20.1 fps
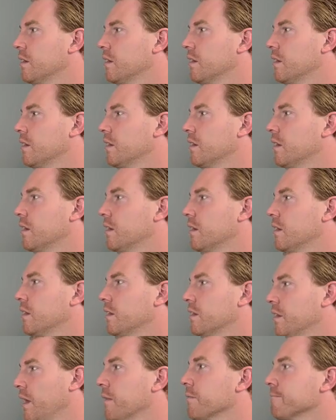
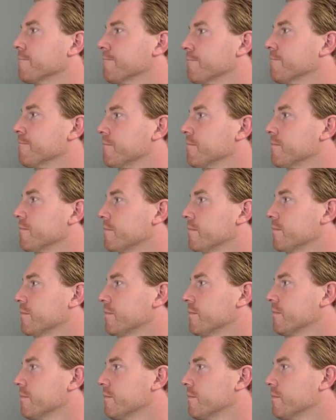
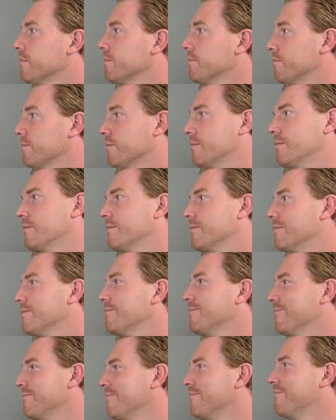
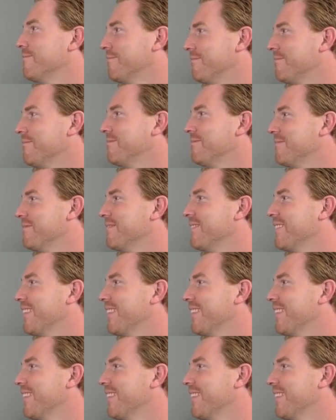[no speech]